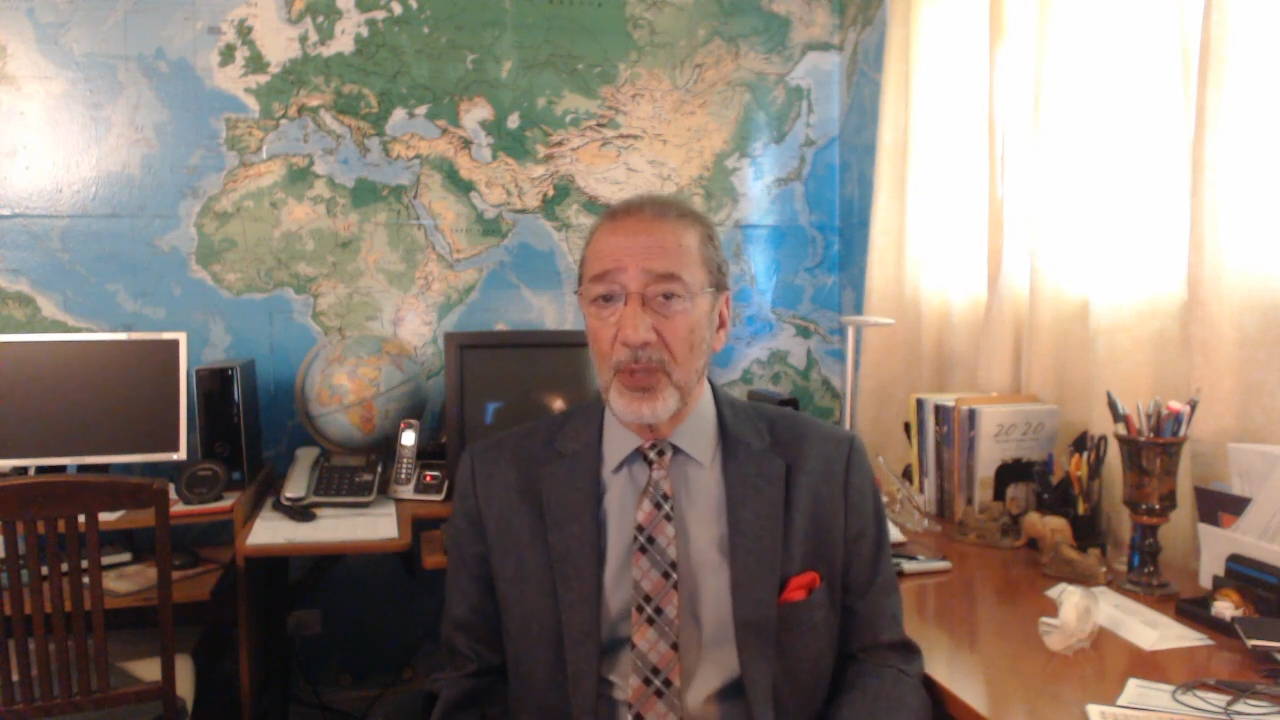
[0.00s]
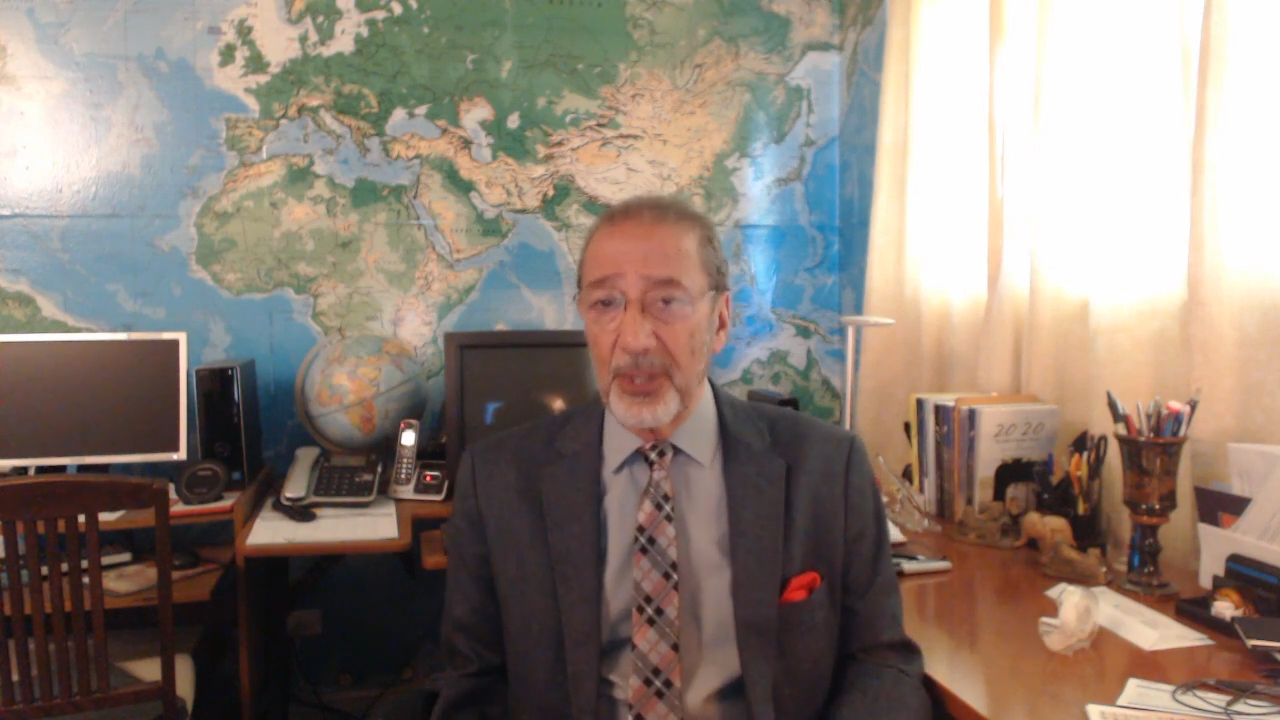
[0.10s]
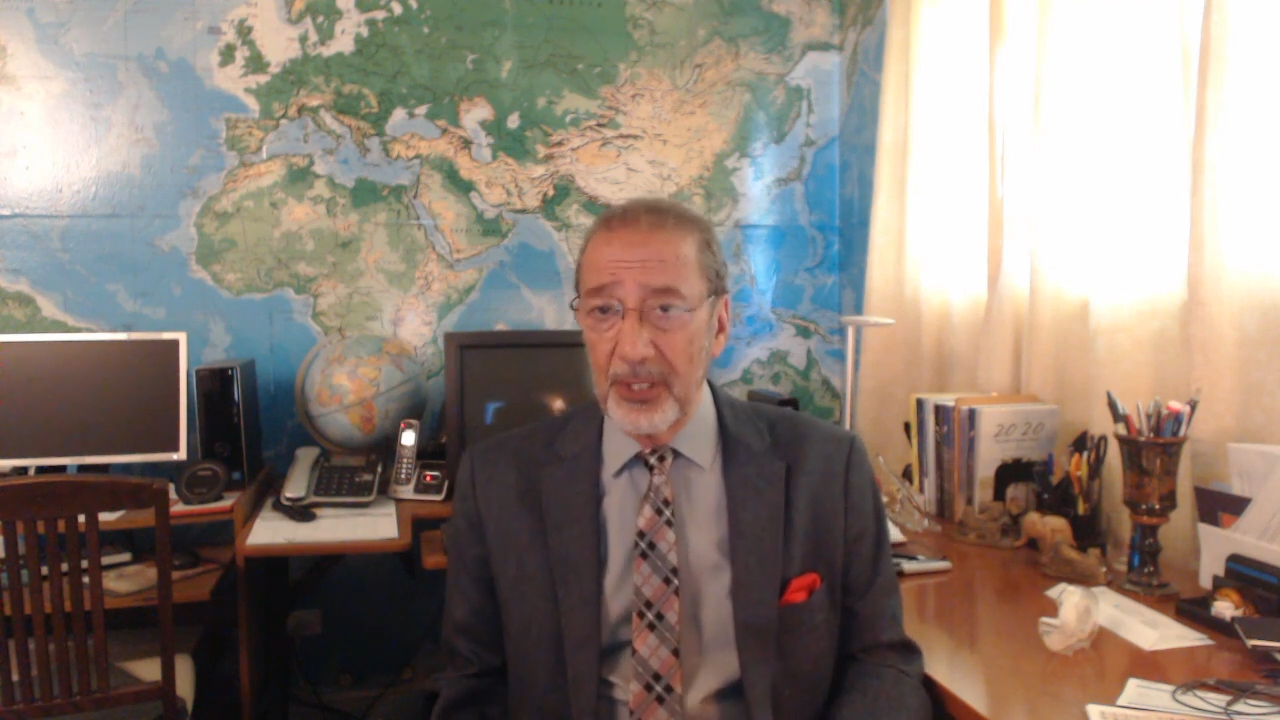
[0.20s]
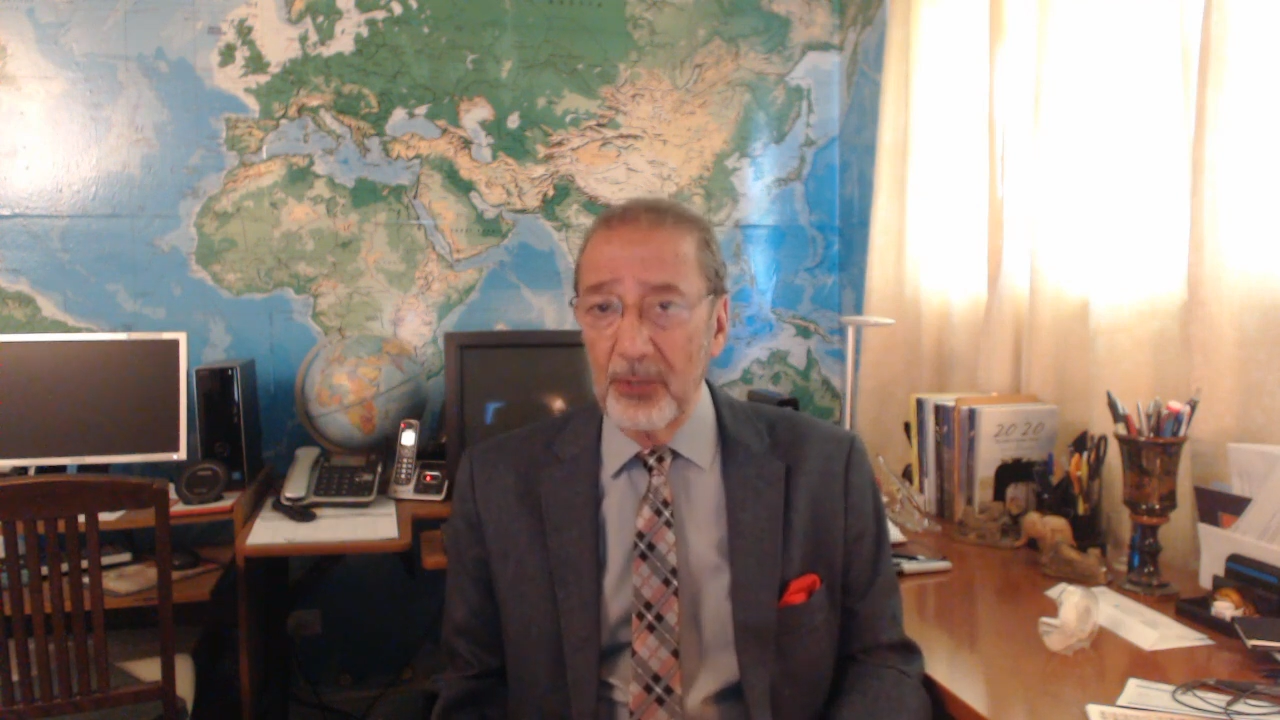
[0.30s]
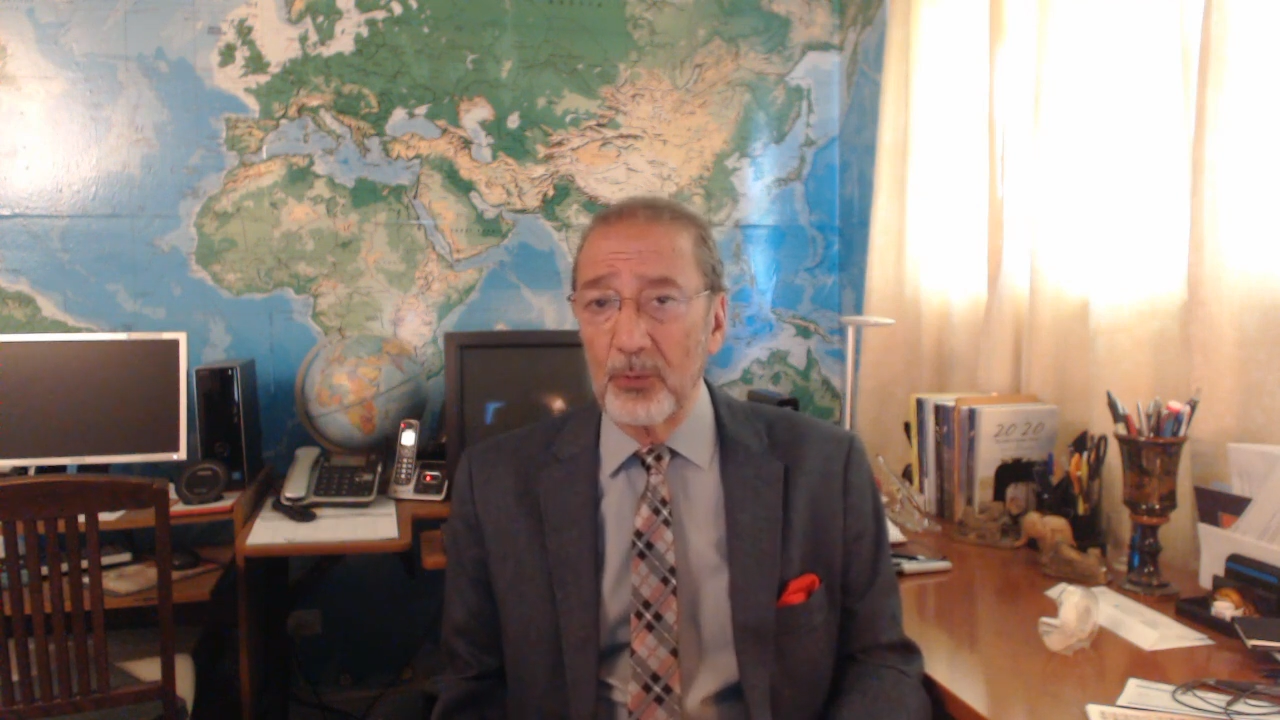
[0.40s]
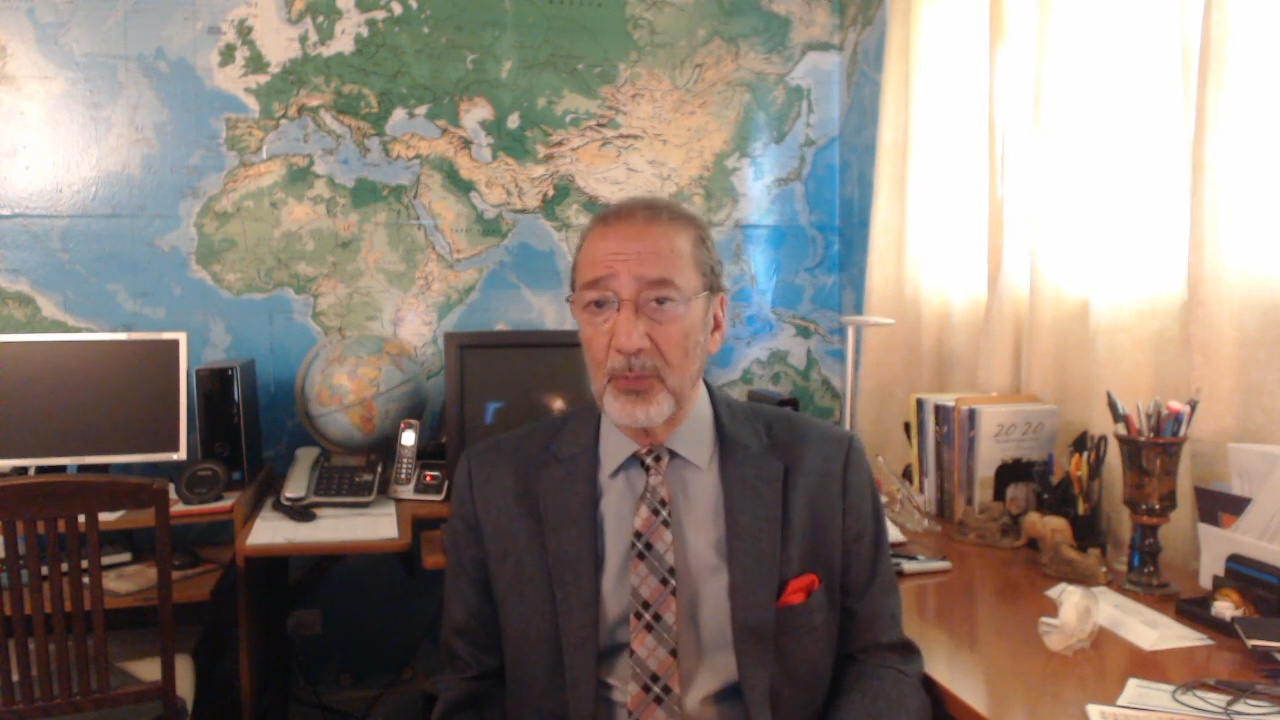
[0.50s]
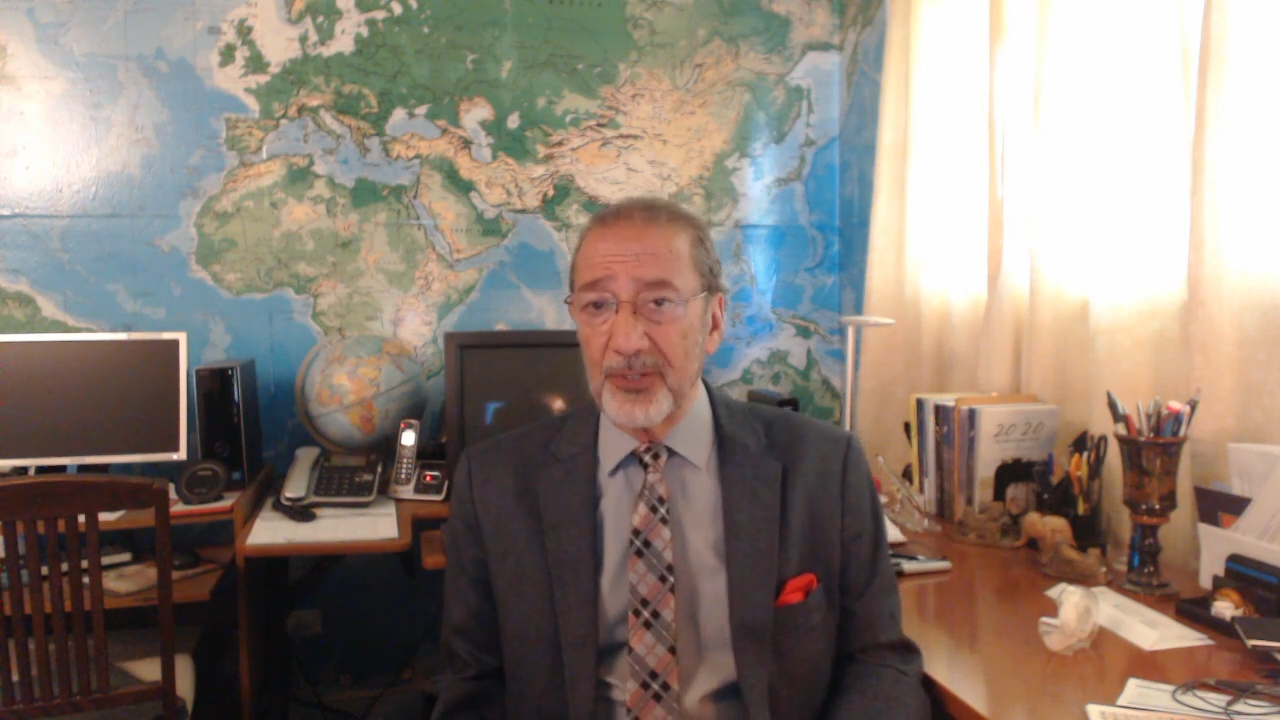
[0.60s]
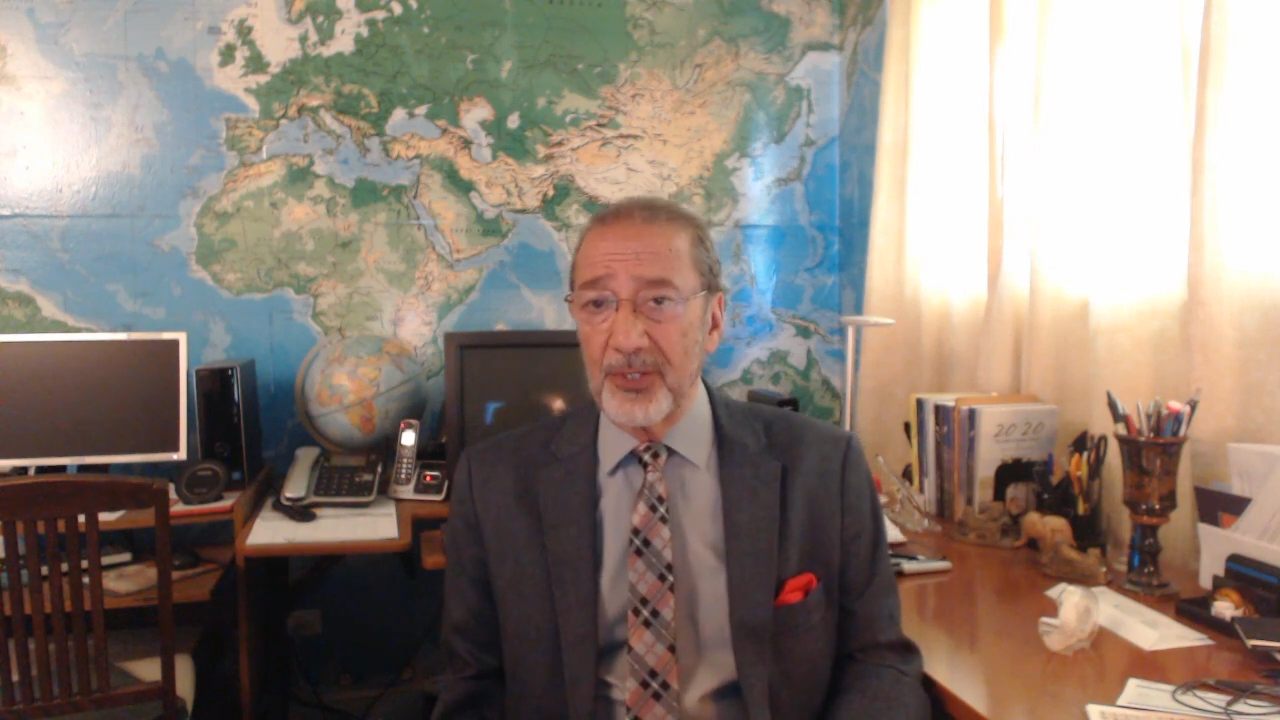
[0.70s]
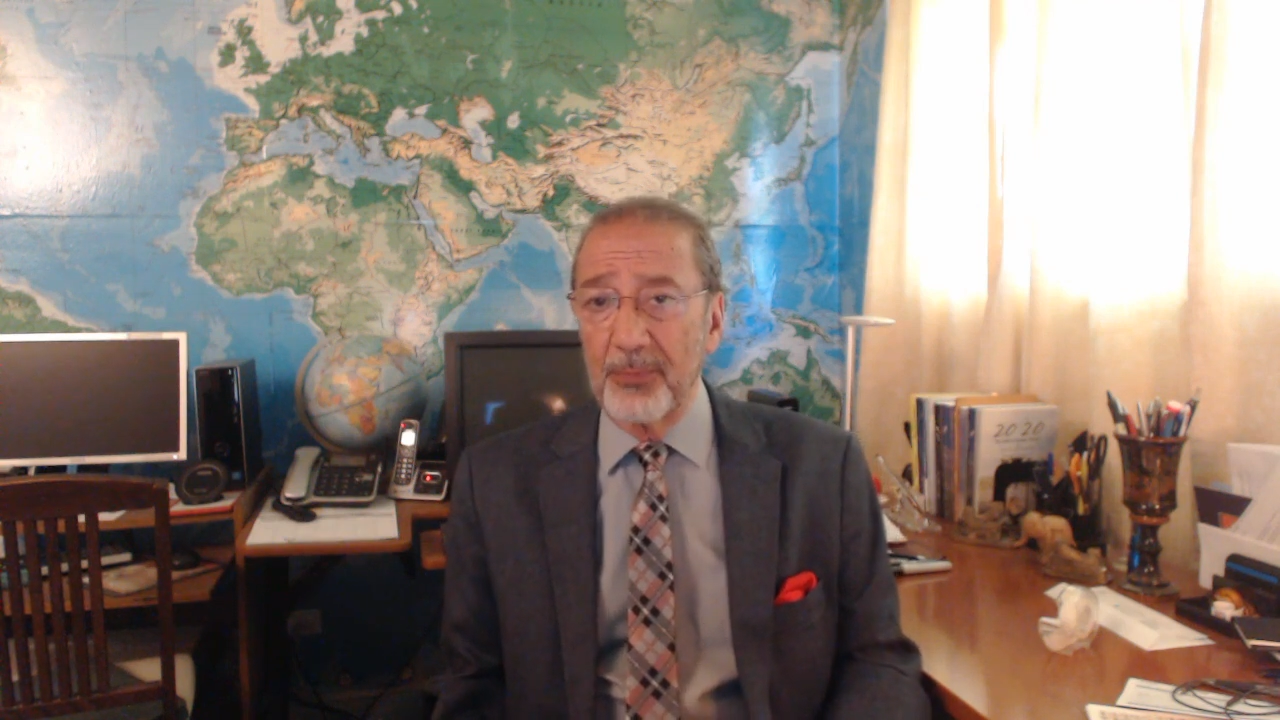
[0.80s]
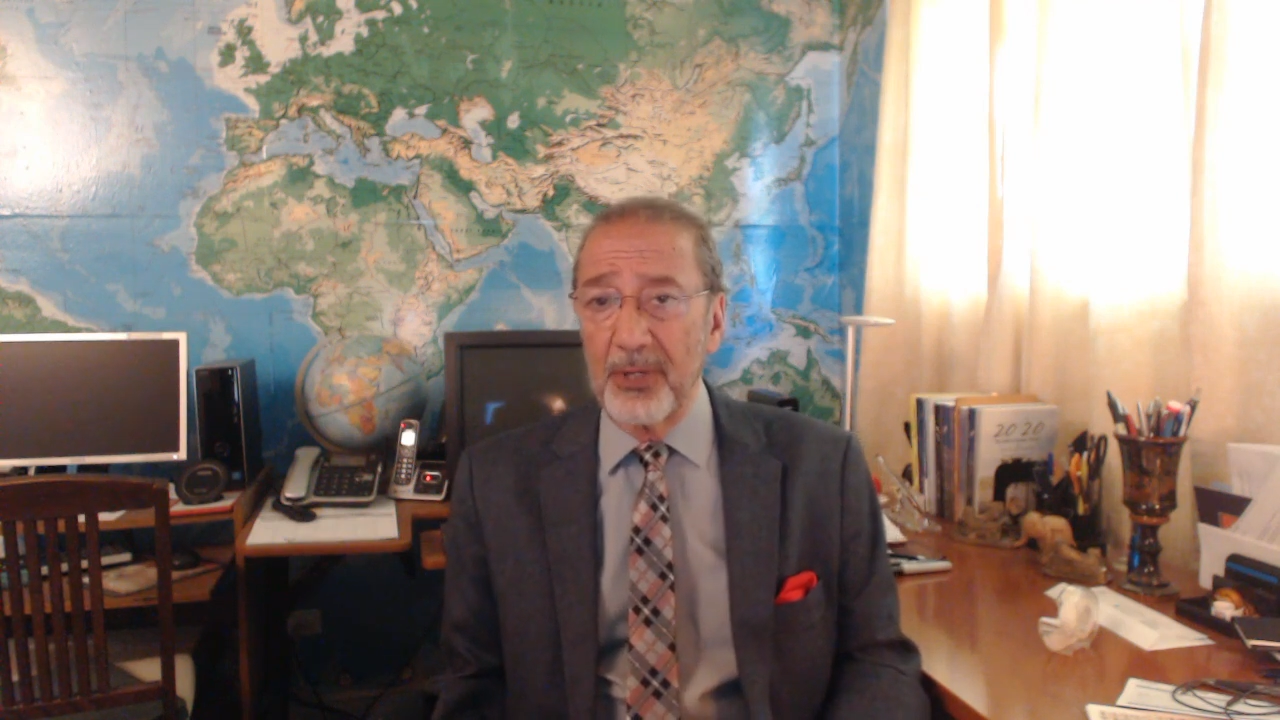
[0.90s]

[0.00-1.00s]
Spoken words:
with you, Mr.